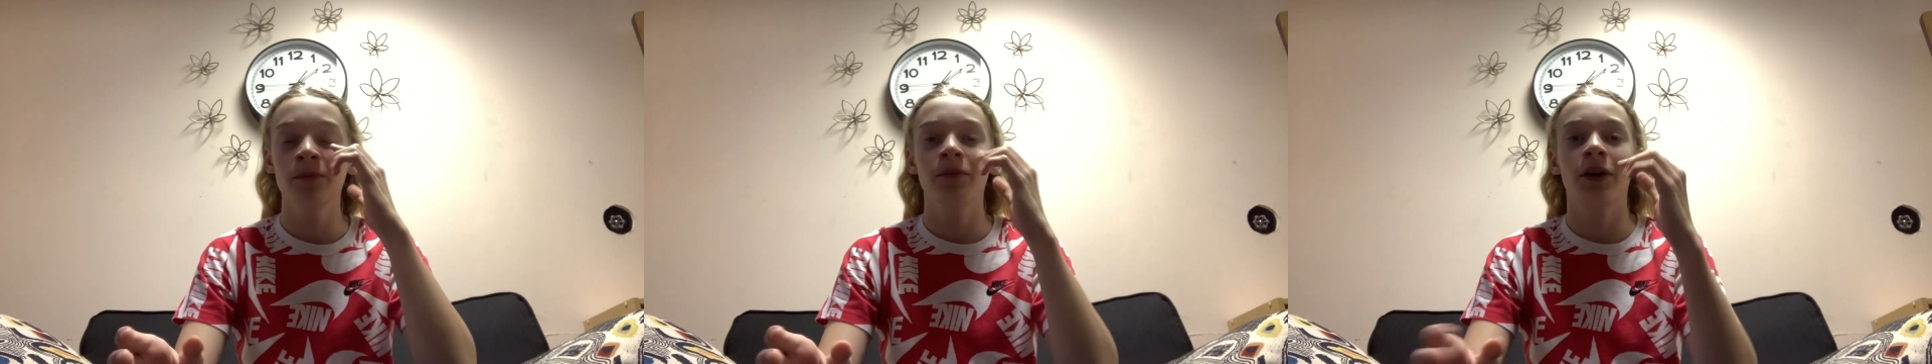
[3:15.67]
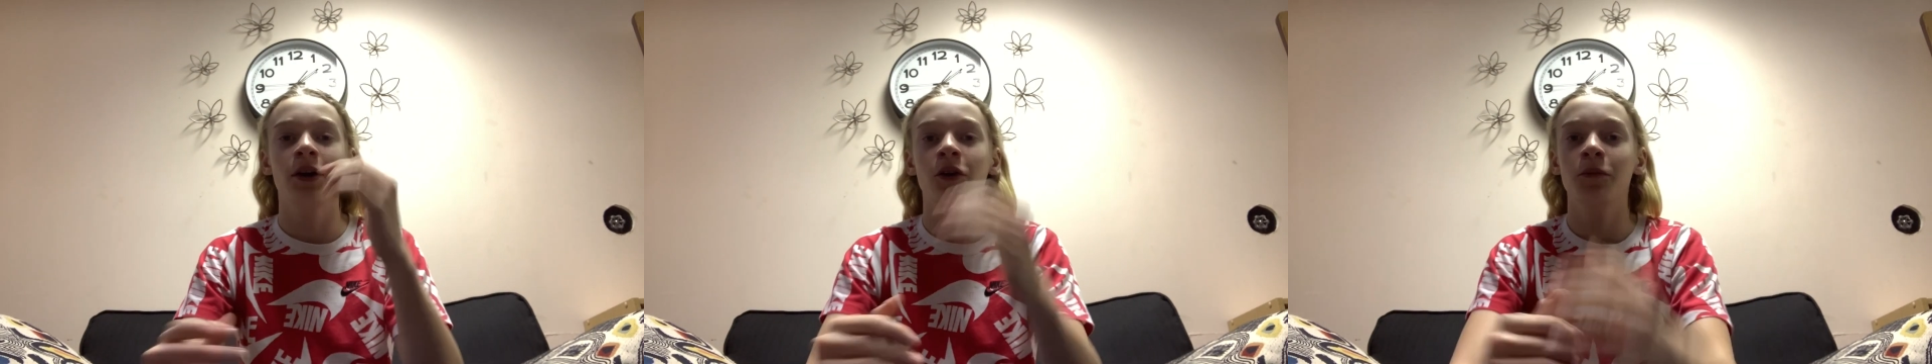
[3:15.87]

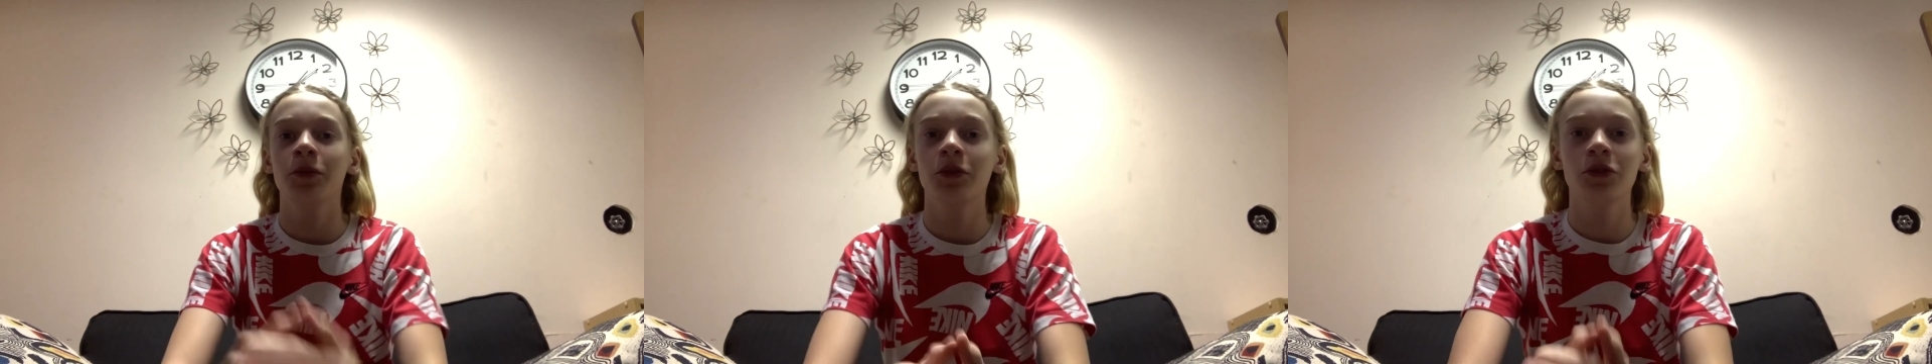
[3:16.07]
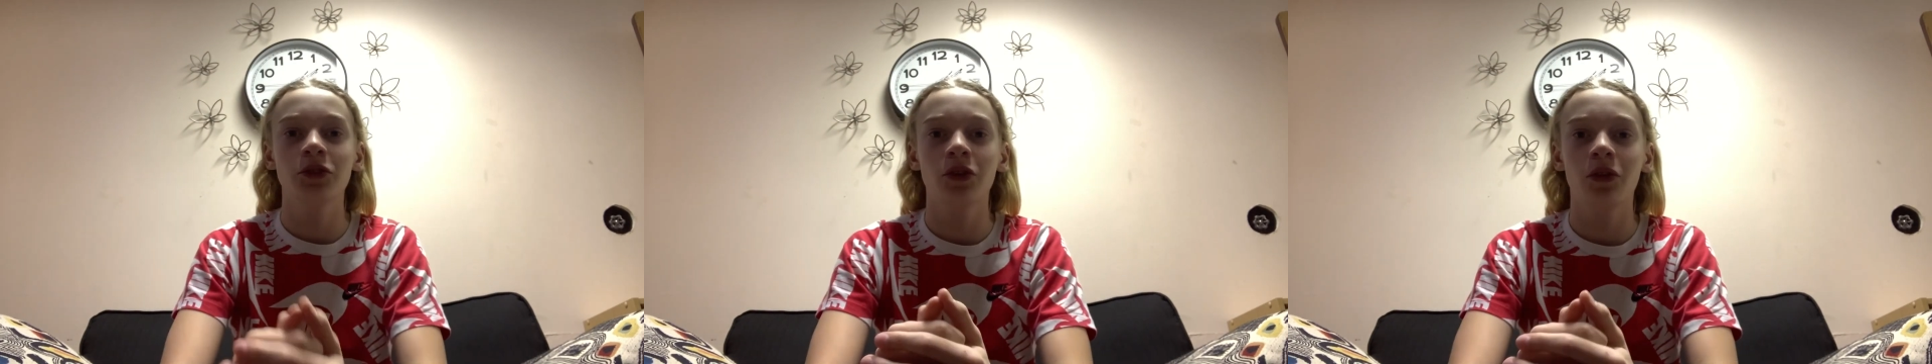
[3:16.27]
I hope
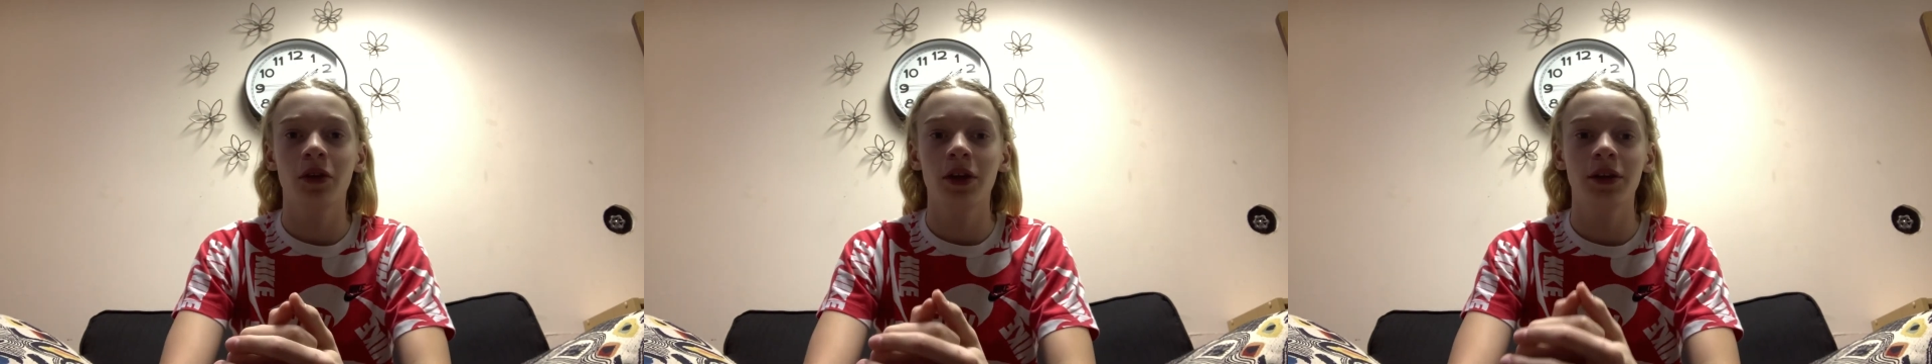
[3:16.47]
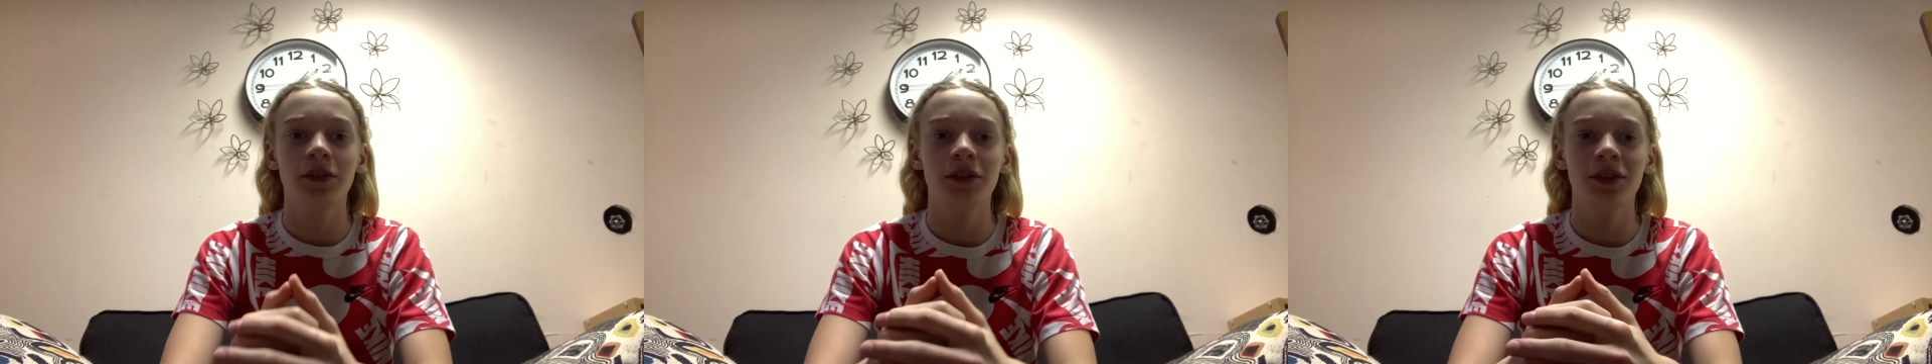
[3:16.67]
you
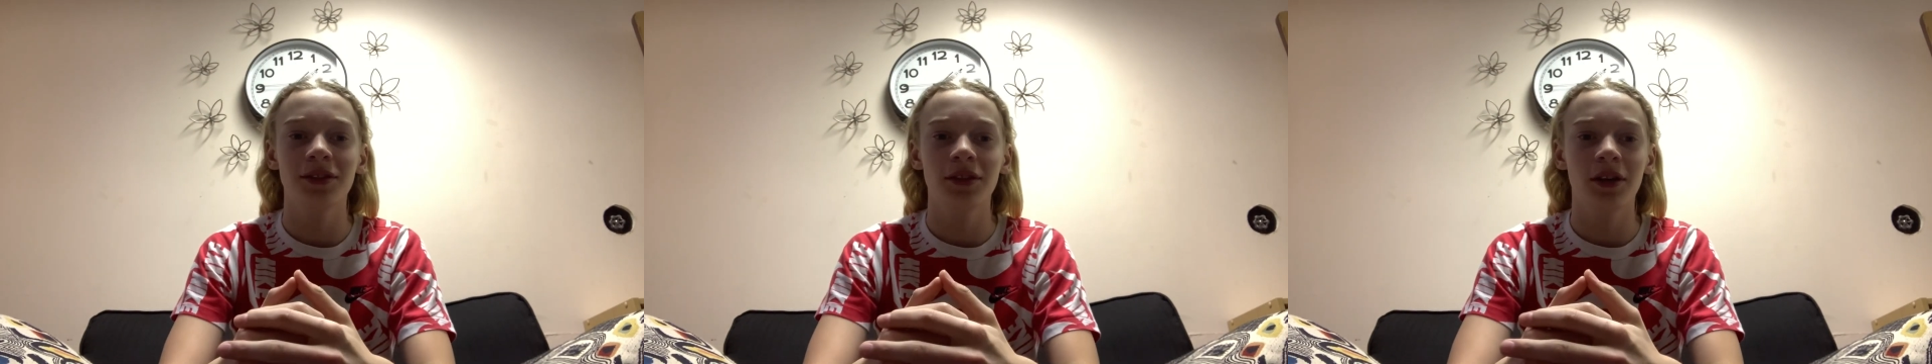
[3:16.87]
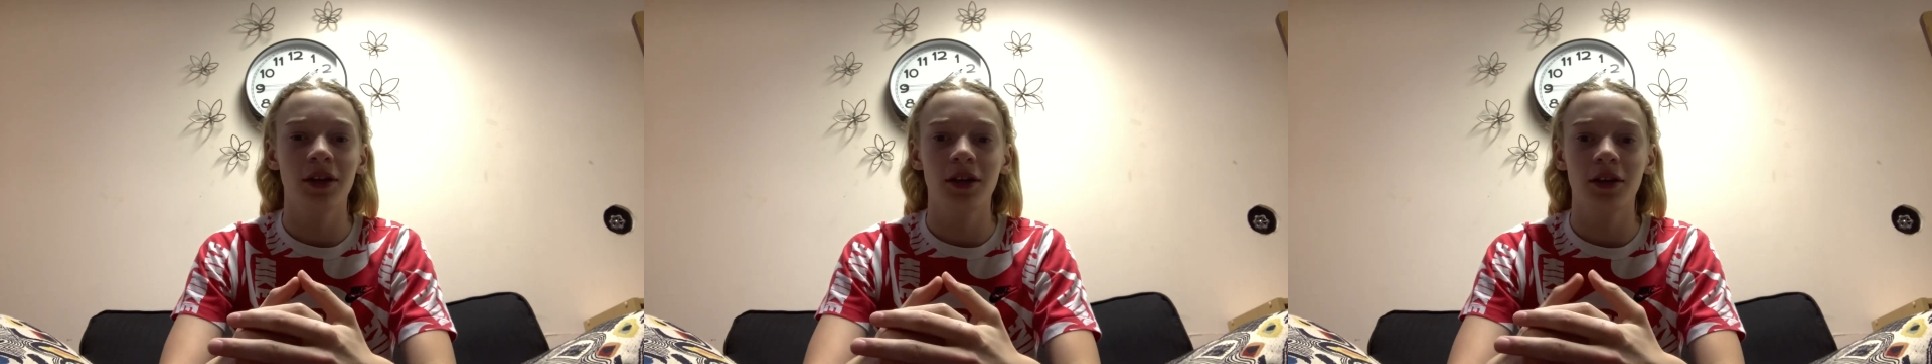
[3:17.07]
enjoyed
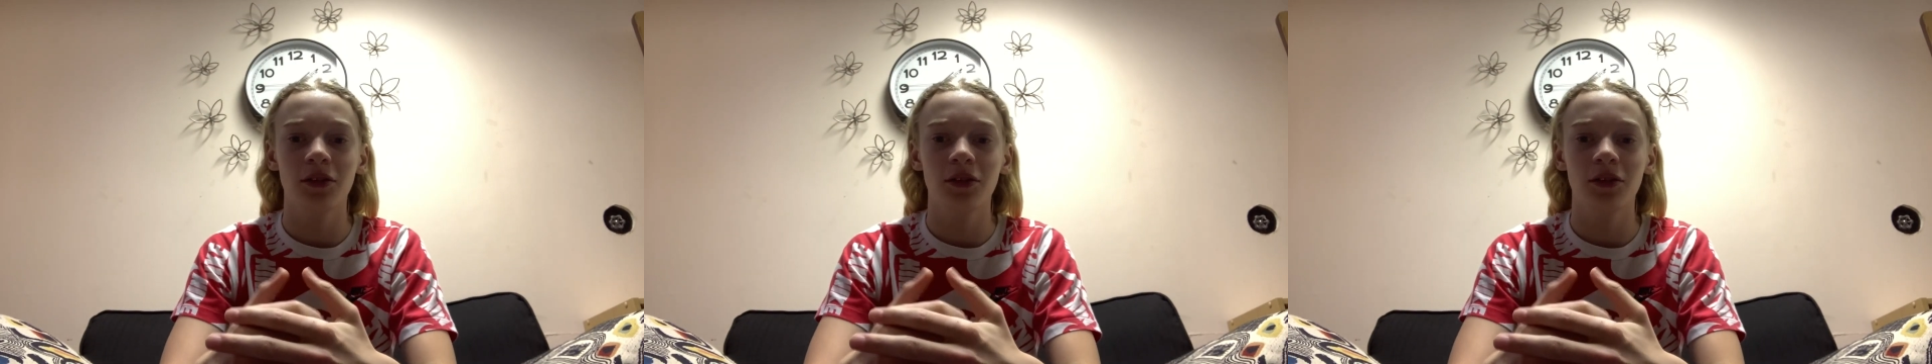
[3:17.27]
uh,